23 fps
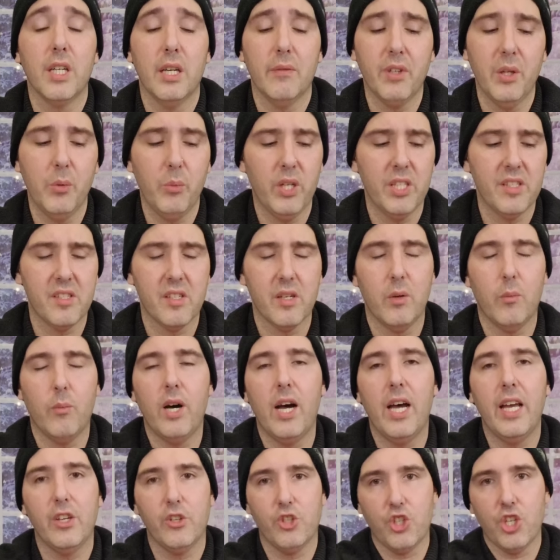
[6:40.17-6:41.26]
Every once in a
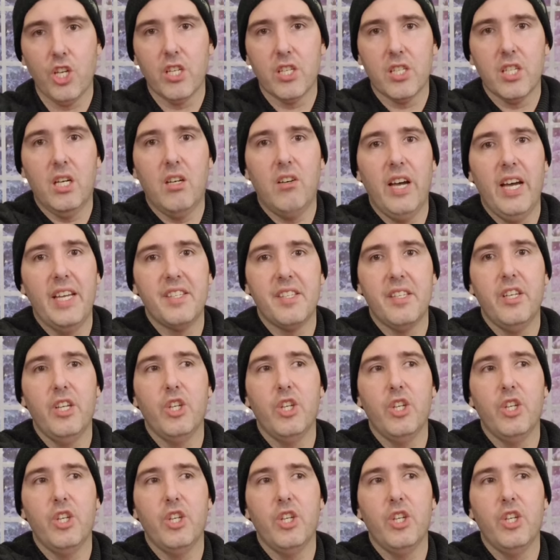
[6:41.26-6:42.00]
while, Chantal has an